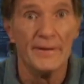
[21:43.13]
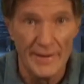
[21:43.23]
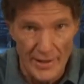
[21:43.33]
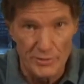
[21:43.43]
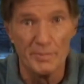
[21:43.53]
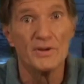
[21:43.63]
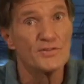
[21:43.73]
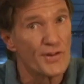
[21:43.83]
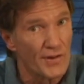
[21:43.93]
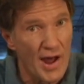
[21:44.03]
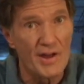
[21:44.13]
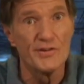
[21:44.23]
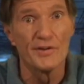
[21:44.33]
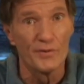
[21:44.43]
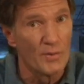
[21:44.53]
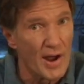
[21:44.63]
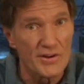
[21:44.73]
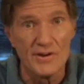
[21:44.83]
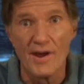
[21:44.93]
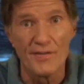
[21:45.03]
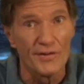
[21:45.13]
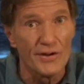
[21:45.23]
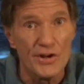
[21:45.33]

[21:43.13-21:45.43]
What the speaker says: Yes, because the logic, the rationale that